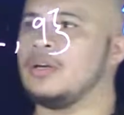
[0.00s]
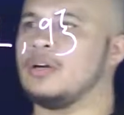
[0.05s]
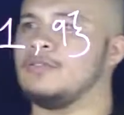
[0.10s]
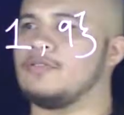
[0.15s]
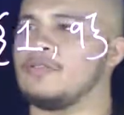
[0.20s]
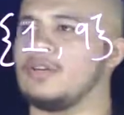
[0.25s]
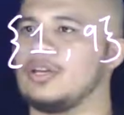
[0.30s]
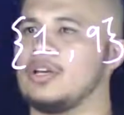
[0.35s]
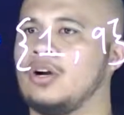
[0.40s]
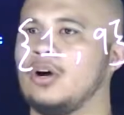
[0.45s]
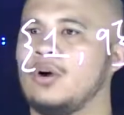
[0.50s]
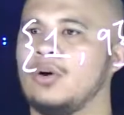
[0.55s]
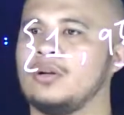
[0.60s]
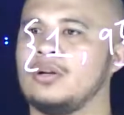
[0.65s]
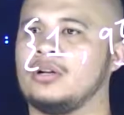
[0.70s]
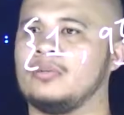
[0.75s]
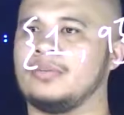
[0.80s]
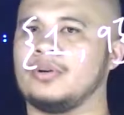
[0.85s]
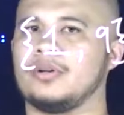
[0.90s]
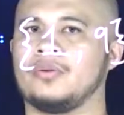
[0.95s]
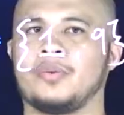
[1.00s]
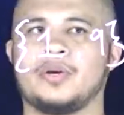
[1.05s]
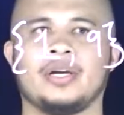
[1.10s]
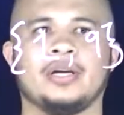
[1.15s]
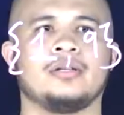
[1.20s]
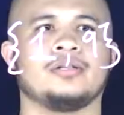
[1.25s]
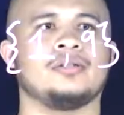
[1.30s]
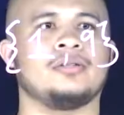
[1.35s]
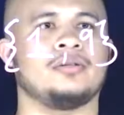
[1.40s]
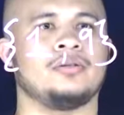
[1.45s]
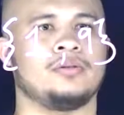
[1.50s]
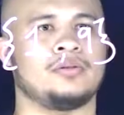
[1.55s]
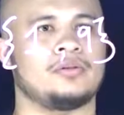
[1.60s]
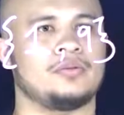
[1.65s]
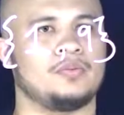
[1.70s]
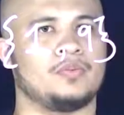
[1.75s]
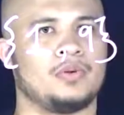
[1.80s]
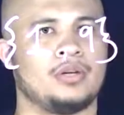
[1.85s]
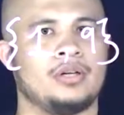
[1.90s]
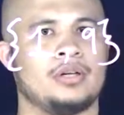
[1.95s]
For the whole number, we introduce
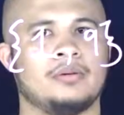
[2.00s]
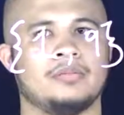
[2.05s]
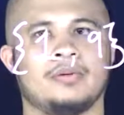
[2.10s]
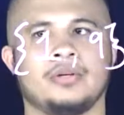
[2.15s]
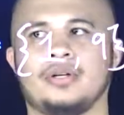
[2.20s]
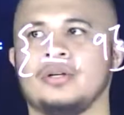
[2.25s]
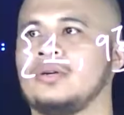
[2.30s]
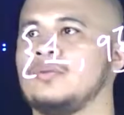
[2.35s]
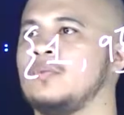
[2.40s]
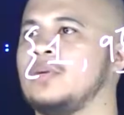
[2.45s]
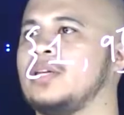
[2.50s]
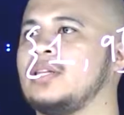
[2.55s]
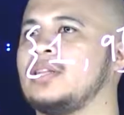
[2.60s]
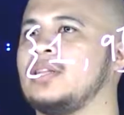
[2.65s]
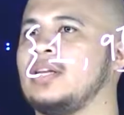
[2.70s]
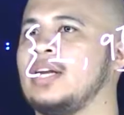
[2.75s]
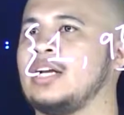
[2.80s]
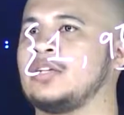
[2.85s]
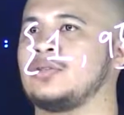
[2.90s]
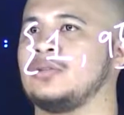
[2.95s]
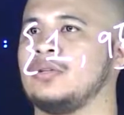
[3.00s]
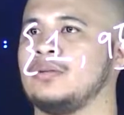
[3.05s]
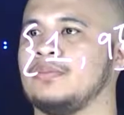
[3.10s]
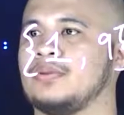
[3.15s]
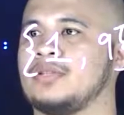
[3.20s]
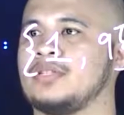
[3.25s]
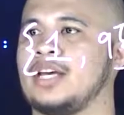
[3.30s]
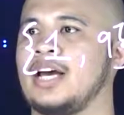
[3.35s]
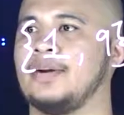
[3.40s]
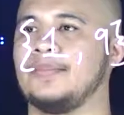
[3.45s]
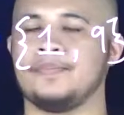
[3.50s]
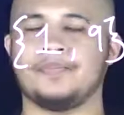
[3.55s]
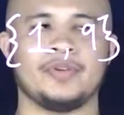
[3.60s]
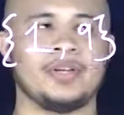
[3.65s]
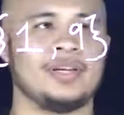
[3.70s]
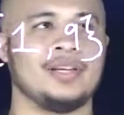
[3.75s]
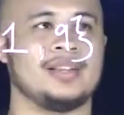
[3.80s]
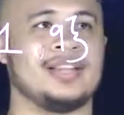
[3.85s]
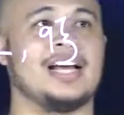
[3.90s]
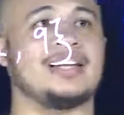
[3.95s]
one number with the natural number set.
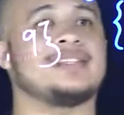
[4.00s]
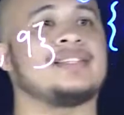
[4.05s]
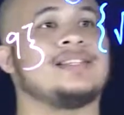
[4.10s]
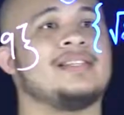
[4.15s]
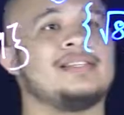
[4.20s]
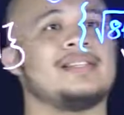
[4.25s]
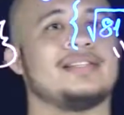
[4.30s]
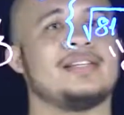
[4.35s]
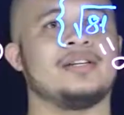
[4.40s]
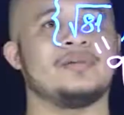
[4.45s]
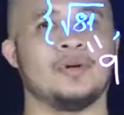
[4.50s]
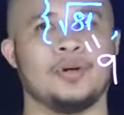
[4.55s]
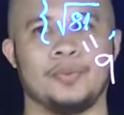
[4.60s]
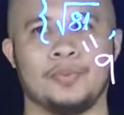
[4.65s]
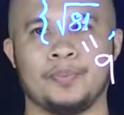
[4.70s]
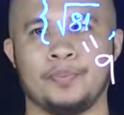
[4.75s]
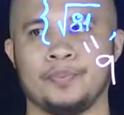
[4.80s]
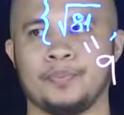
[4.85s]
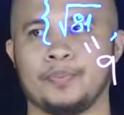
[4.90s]
That's the 0.